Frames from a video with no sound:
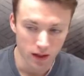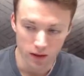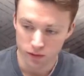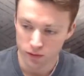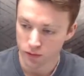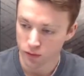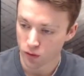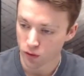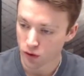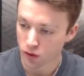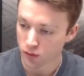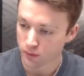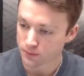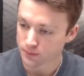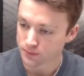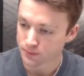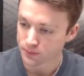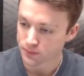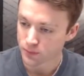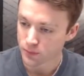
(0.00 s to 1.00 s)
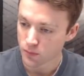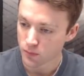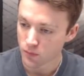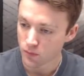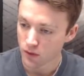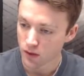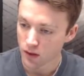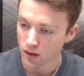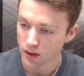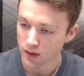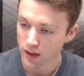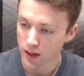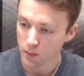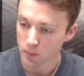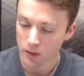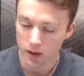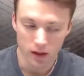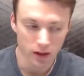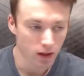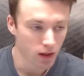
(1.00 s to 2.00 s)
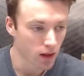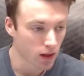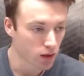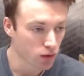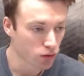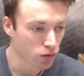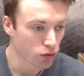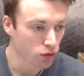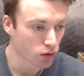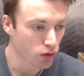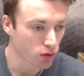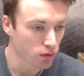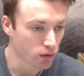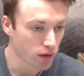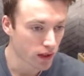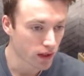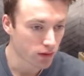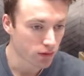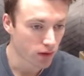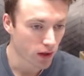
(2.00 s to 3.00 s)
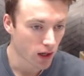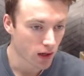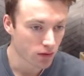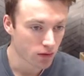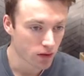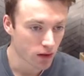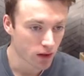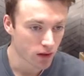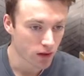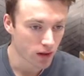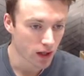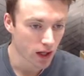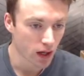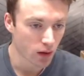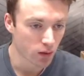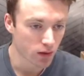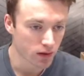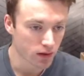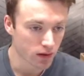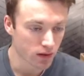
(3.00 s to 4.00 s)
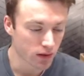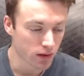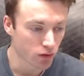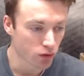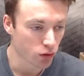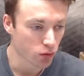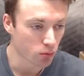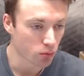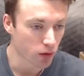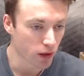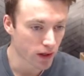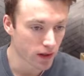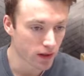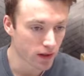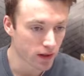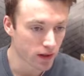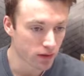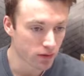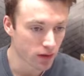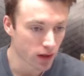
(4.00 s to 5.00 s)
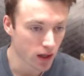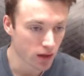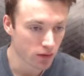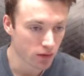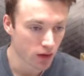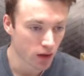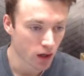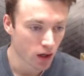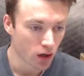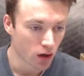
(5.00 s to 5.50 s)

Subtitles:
f4 claiming control over e5, not allowing the central break e5.